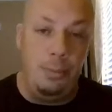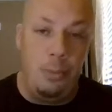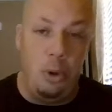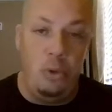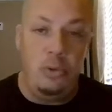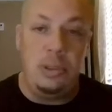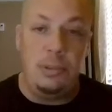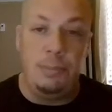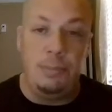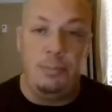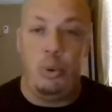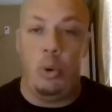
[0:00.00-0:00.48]

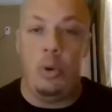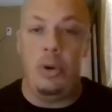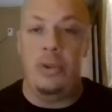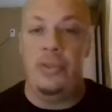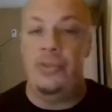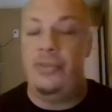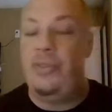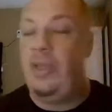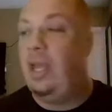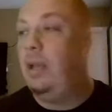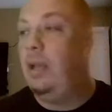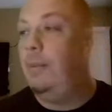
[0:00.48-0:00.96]
most
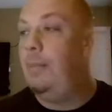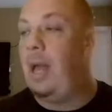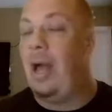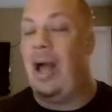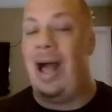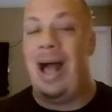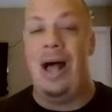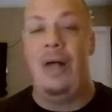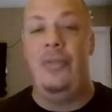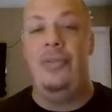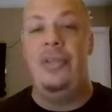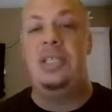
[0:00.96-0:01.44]
important thing about
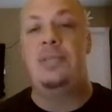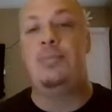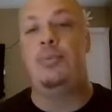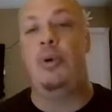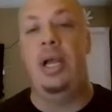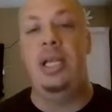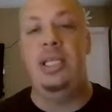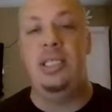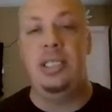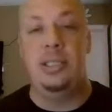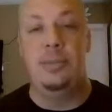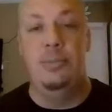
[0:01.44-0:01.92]
how these
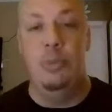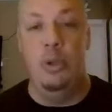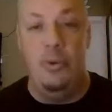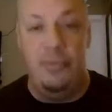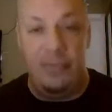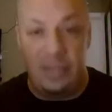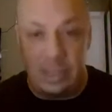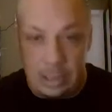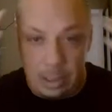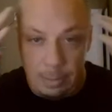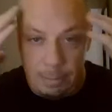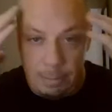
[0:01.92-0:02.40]
prices move
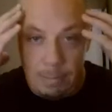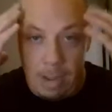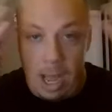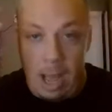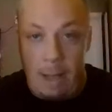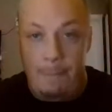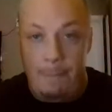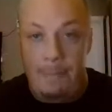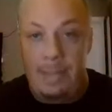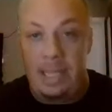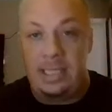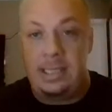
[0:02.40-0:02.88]
is the
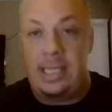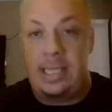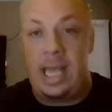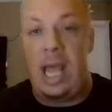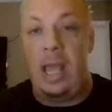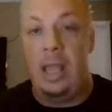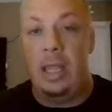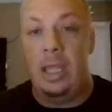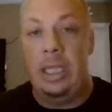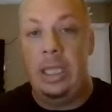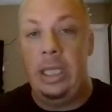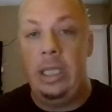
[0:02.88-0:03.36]
mob
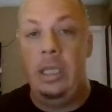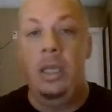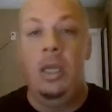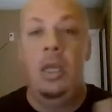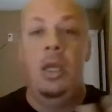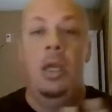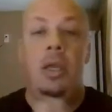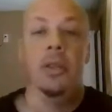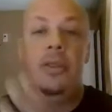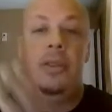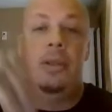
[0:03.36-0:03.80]
mentality. The